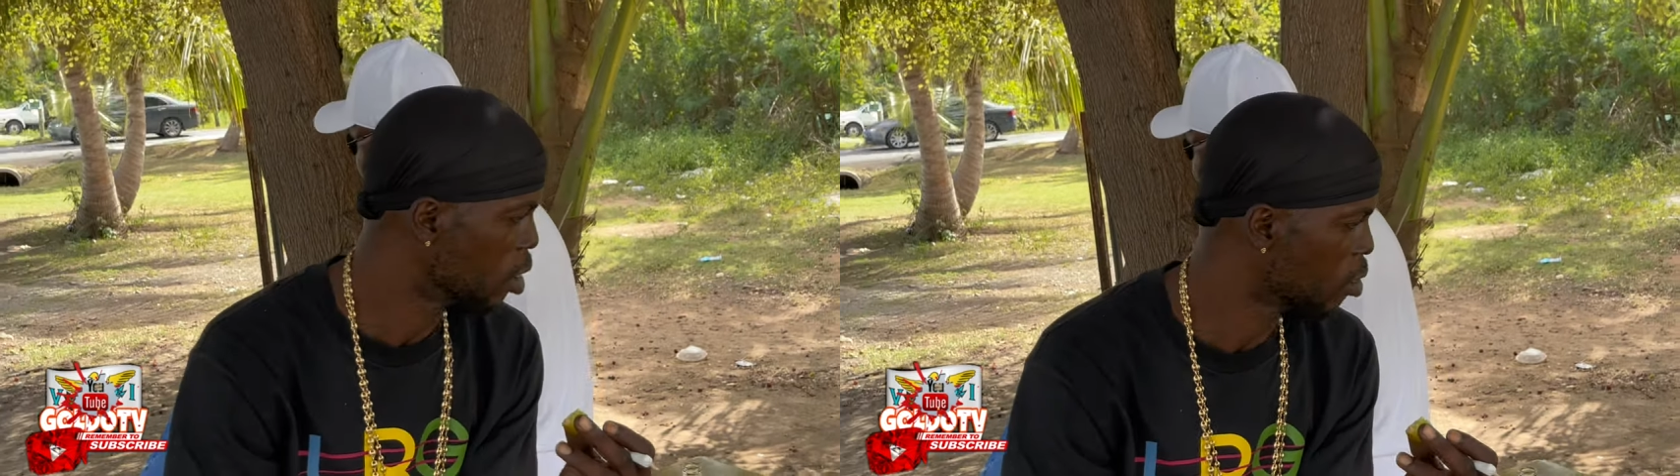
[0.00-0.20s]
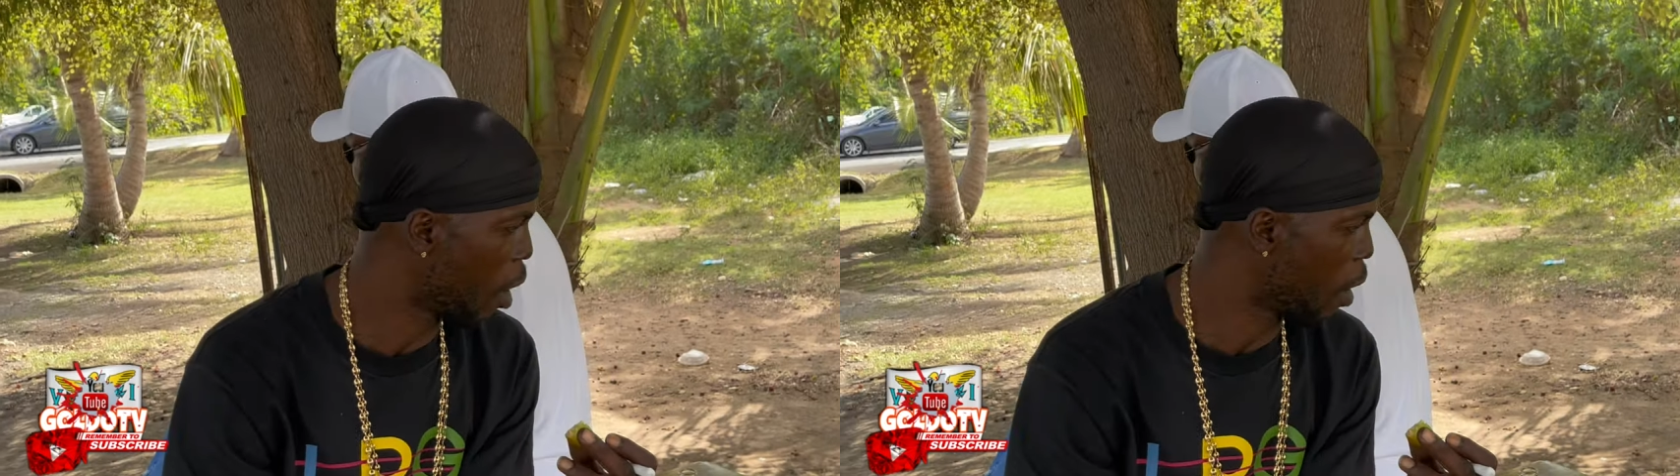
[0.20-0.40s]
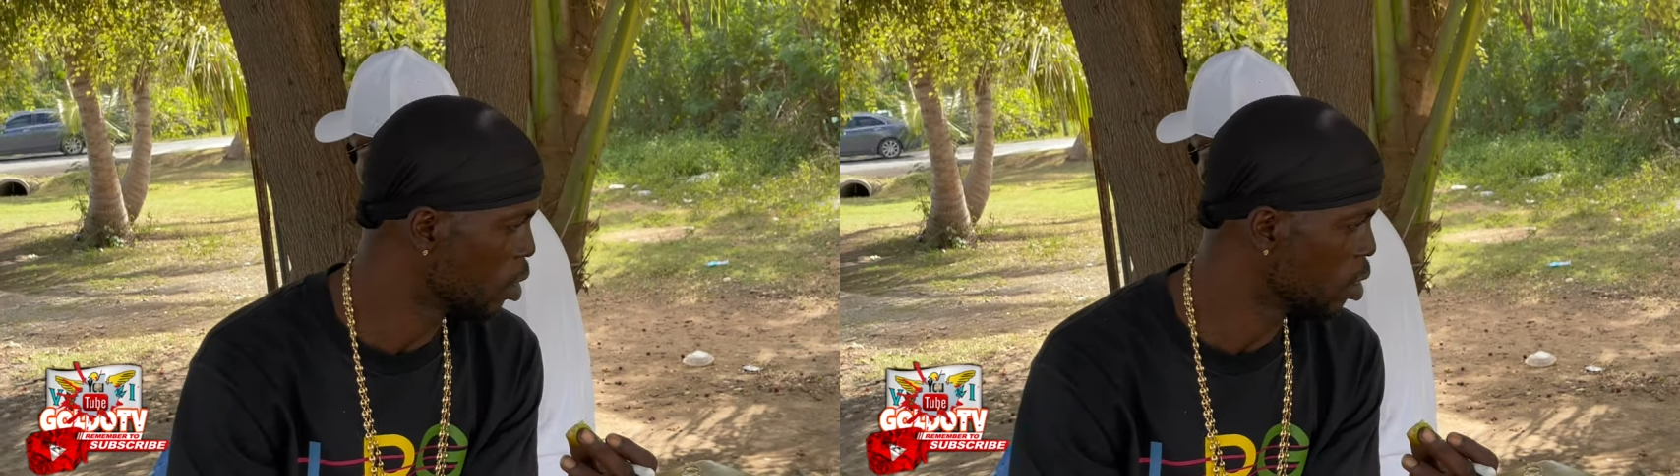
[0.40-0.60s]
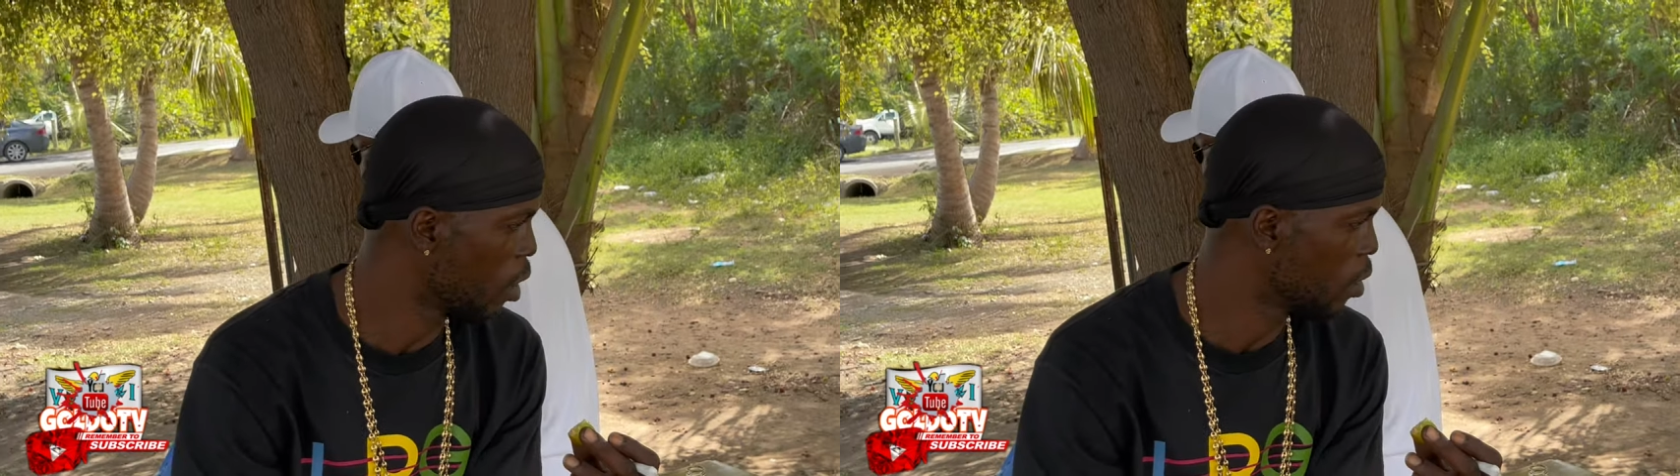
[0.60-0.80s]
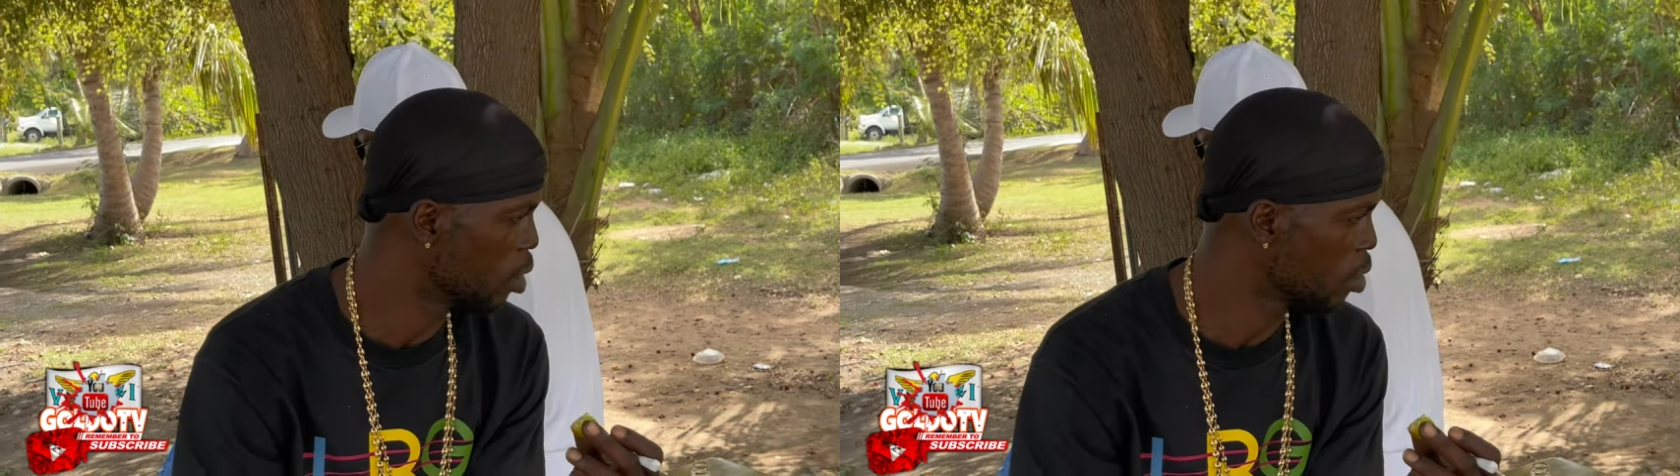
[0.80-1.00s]
to be fast. You
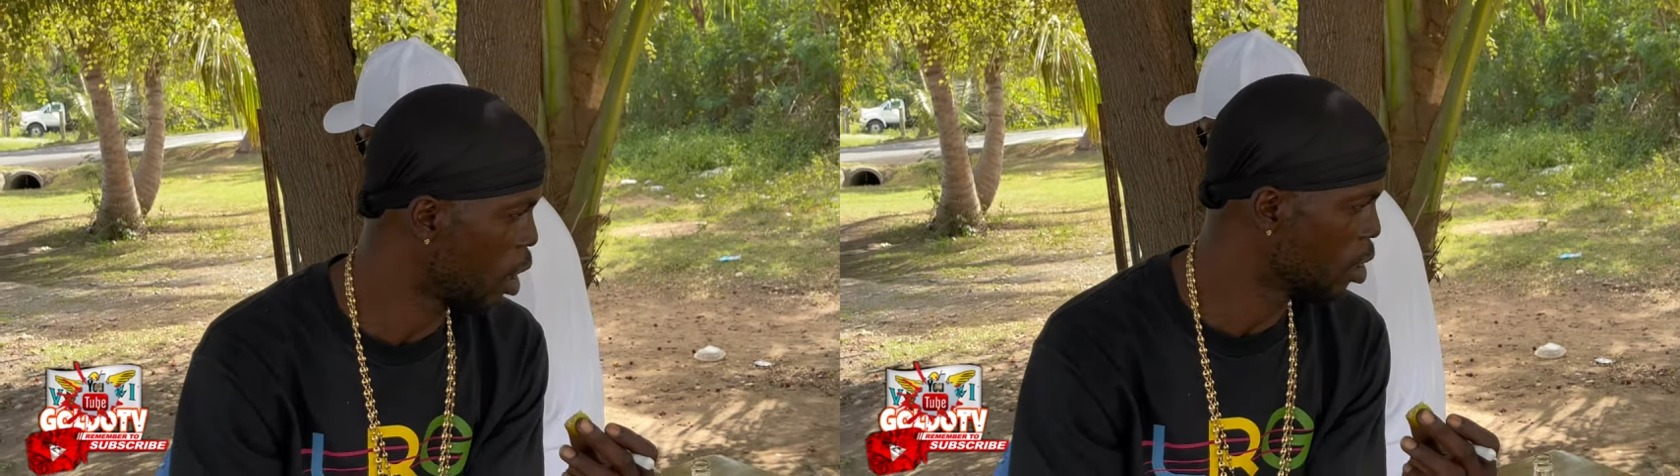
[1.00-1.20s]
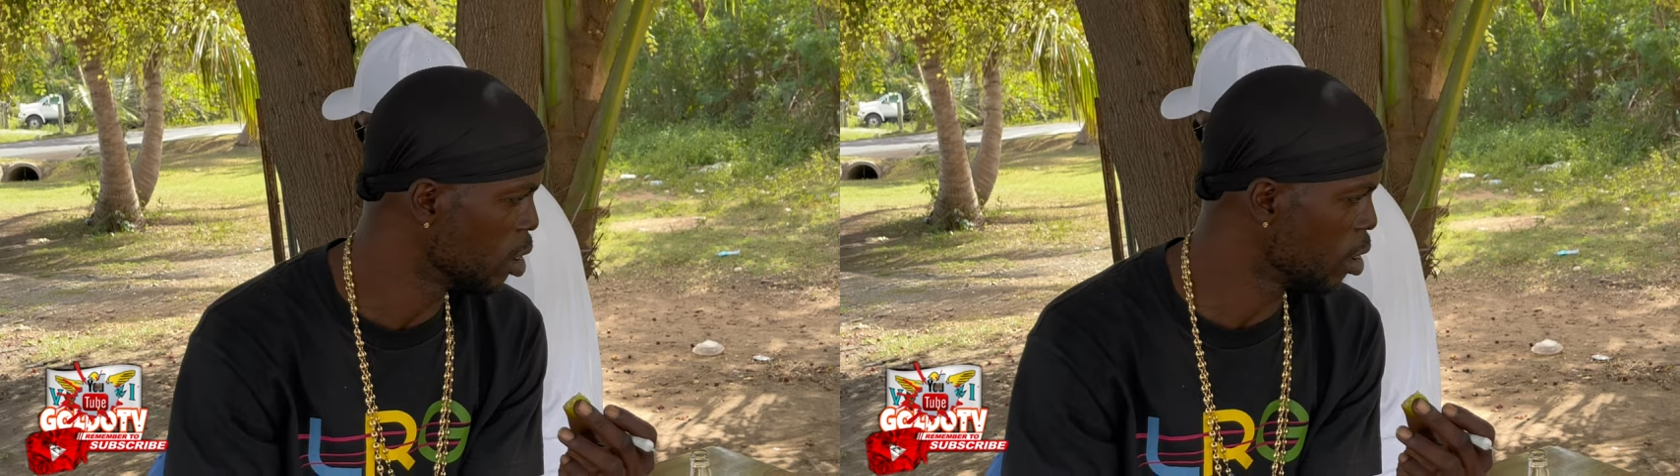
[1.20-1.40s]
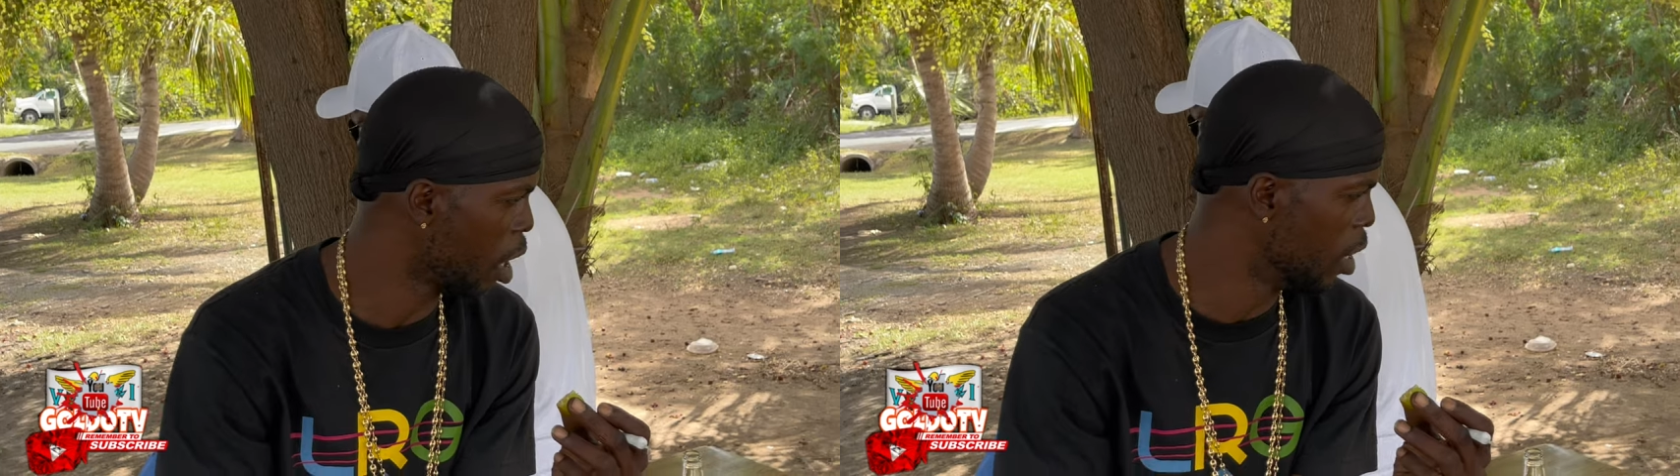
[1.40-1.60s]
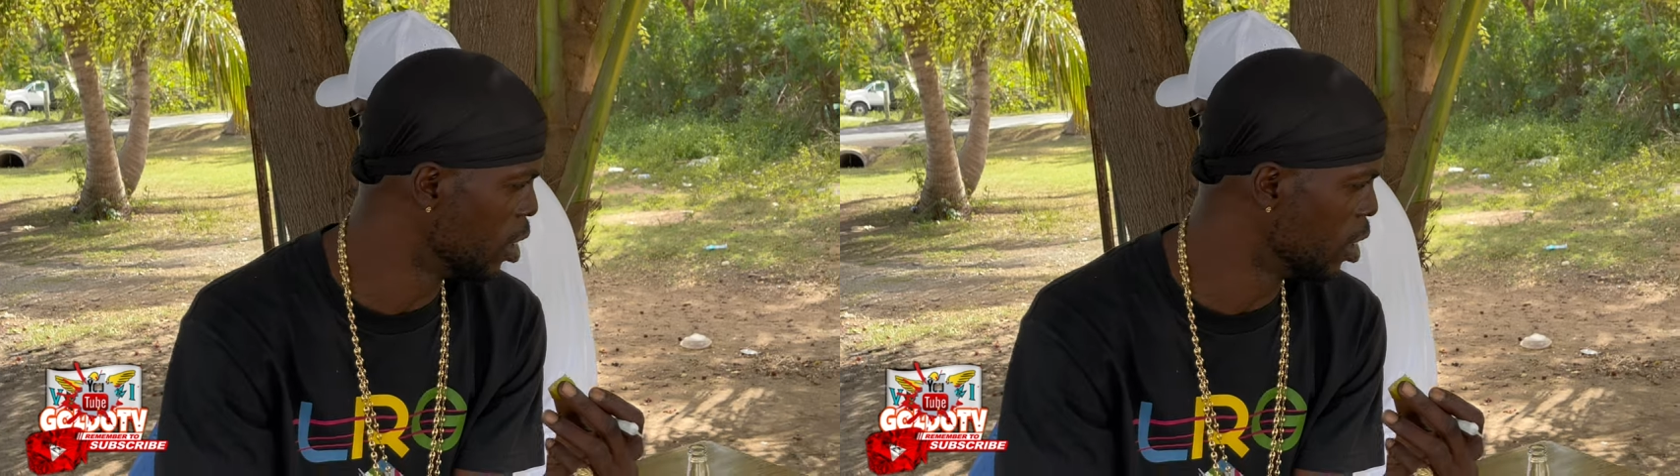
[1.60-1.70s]
crazy? You so hit?